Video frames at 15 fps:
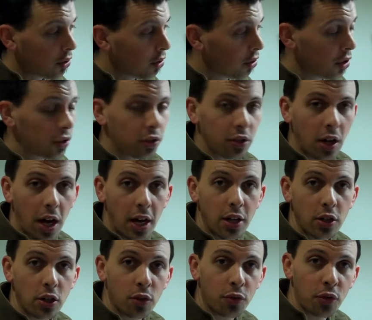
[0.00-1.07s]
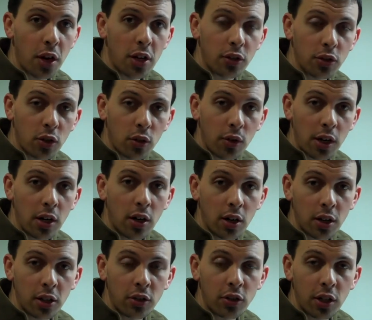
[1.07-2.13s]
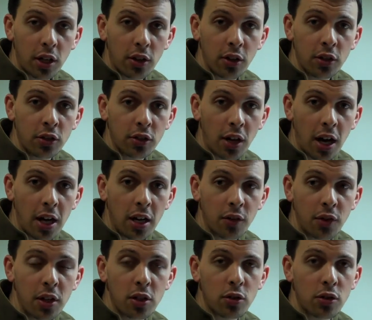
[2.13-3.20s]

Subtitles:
this side and your friends over here are listening on this side, if he